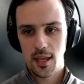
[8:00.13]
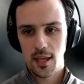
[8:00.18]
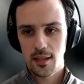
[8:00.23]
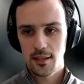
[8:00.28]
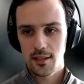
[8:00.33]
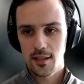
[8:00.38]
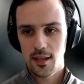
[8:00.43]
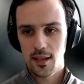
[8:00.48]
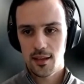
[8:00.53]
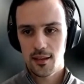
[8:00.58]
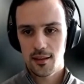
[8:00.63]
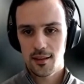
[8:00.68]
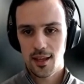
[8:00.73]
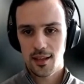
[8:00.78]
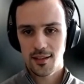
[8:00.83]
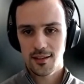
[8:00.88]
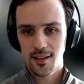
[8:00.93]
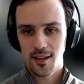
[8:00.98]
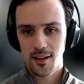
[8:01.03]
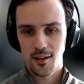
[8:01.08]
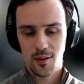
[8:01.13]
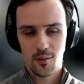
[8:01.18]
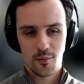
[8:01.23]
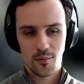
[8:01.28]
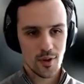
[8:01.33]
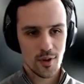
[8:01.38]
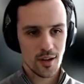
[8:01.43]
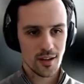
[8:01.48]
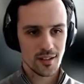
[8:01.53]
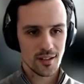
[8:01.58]
and uh, that's kind of the
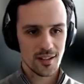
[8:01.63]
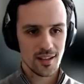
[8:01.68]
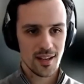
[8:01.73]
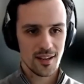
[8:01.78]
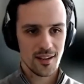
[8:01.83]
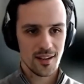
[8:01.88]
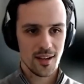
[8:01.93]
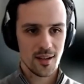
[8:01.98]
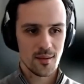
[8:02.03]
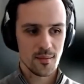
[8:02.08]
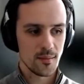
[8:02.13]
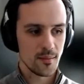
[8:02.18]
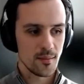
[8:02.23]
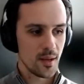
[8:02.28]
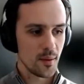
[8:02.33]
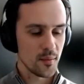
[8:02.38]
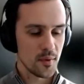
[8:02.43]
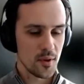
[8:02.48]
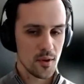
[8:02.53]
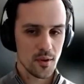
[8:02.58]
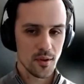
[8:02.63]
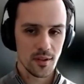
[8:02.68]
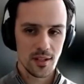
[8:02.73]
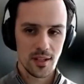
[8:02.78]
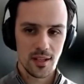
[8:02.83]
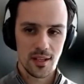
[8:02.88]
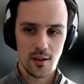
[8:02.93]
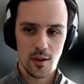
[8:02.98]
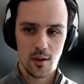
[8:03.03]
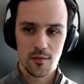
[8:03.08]
product that I'm I'm
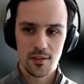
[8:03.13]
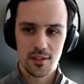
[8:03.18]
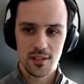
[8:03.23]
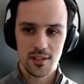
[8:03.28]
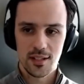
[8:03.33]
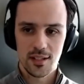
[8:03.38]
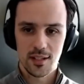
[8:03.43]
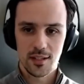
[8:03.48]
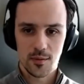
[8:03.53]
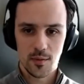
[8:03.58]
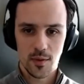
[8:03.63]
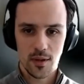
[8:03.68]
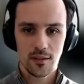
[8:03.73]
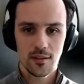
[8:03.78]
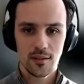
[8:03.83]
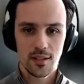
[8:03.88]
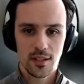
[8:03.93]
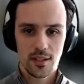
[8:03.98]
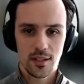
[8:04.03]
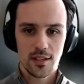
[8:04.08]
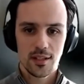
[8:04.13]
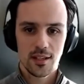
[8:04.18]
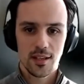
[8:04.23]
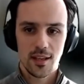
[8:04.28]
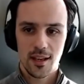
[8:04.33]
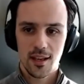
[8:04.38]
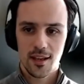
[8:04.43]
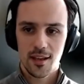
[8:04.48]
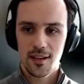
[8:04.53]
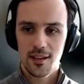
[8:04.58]
currently overseeing as well
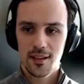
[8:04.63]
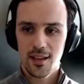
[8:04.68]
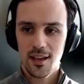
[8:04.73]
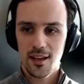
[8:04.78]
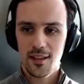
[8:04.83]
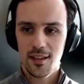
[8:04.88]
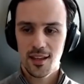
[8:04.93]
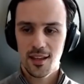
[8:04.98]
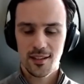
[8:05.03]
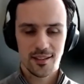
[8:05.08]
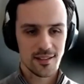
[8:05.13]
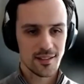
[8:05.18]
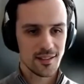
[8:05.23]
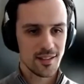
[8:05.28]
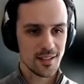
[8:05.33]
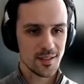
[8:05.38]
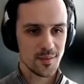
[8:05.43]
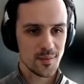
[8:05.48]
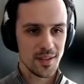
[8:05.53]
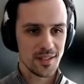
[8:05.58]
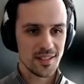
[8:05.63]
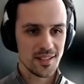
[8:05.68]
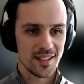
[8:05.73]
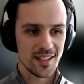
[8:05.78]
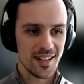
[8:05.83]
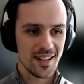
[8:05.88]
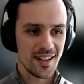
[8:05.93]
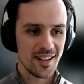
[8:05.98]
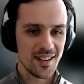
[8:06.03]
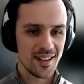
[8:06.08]
uh, yeah, that's that's
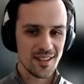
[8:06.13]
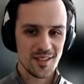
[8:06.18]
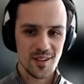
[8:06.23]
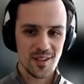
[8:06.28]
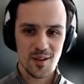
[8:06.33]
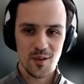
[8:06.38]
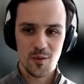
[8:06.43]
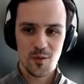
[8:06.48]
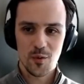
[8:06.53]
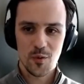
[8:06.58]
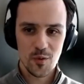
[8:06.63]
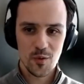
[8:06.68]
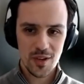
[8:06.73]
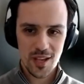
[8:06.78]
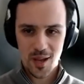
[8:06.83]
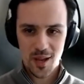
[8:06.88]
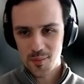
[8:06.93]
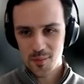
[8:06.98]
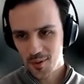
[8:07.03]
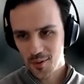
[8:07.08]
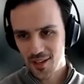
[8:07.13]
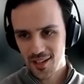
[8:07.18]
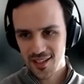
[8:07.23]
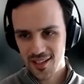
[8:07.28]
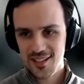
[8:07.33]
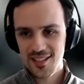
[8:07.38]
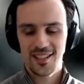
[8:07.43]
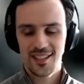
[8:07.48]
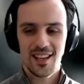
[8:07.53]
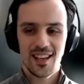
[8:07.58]
basically in a nutshell who Kepler
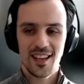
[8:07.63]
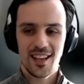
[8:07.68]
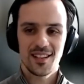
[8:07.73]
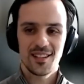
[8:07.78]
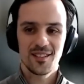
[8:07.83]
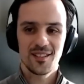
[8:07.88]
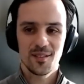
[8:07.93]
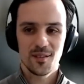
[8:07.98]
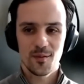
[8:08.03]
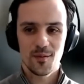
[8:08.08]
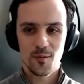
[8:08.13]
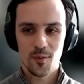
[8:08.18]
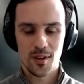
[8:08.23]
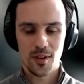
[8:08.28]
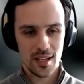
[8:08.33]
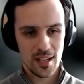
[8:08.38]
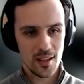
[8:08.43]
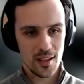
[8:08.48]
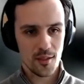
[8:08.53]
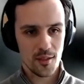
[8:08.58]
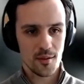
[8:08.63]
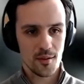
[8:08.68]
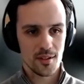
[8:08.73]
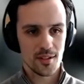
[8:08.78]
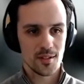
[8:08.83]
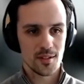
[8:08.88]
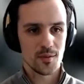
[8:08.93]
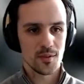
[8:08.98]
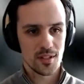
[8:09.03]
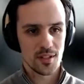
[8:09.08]
is and what Ether
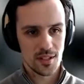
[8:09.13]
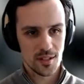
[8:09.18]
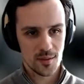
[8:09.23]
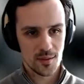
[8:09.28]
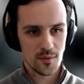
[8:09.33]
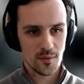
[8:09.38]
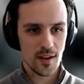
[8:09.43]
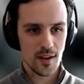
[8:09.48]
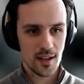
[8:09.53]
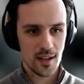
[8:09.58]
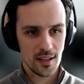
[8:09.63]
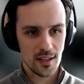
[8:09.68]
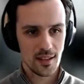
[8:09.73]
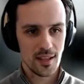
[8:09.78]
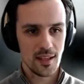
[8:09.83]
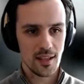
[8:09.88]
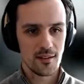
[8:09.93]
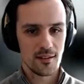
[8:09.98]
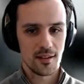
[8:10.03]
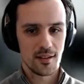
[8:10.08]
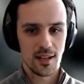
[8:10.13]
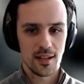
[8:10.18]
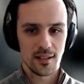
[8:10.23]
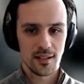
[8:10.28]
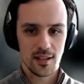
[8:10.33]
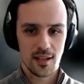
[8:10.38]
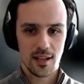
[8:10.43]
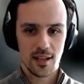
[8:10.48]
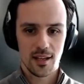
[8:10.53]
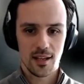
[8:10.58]
is, which is providing the internet
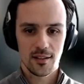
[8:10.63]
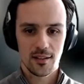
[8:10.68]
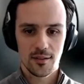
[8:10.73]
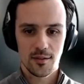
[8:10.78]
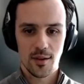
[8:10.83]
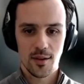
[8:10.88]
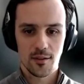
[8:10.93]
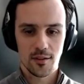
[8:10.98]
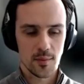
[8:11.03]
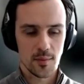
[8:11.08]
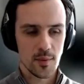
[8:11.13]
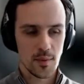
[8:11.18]
uh, to outer